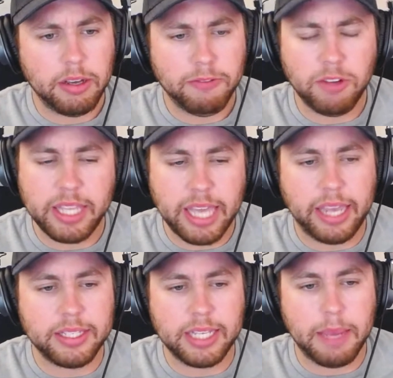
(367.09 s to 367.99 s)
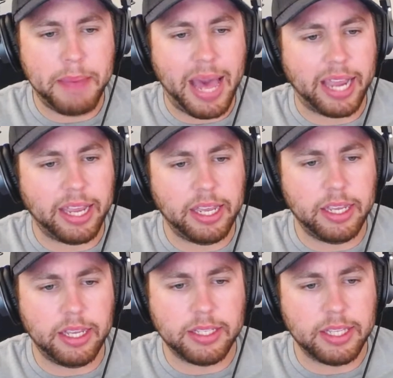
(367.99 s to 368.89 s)
for the Yankees to get back
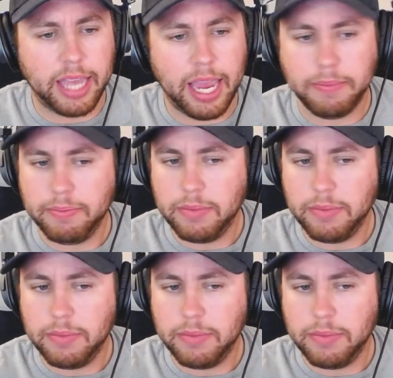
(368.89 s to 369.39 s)
into the game.